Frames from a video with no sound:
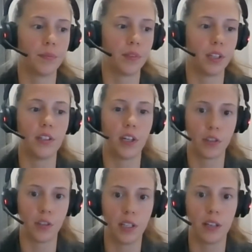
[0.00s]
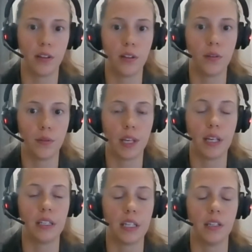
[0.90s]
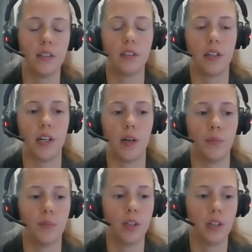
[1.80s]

the attention that they need. Um,